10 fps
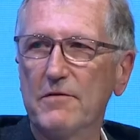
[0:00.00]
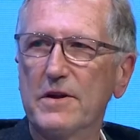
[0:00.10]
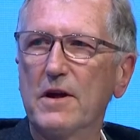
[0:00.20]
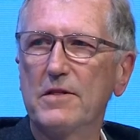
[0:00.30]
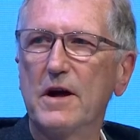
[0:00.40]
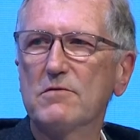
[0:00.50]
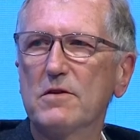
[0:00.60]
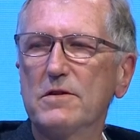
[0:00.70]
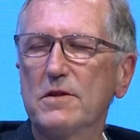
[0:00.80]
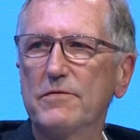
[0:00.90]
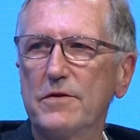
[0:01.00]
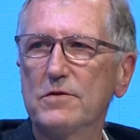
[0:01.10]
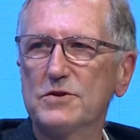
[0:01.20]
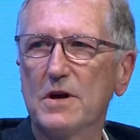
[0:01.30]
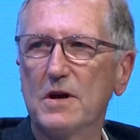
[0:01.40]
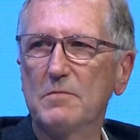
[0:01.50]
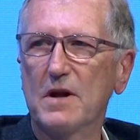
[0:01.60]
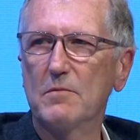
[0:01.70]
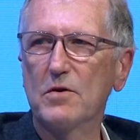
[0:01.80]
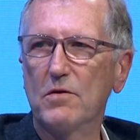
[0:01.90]
to go that route in the future and
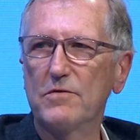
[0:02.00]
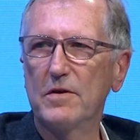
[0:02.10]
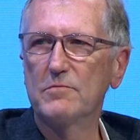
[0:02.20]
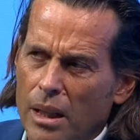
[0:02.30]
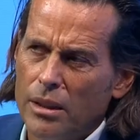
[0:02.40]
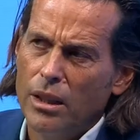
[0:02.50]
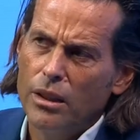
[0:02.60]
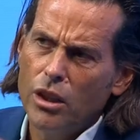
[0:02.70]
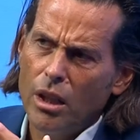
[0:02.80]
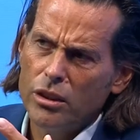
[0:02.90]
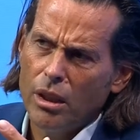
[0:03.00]
become a content provider as so, well. So,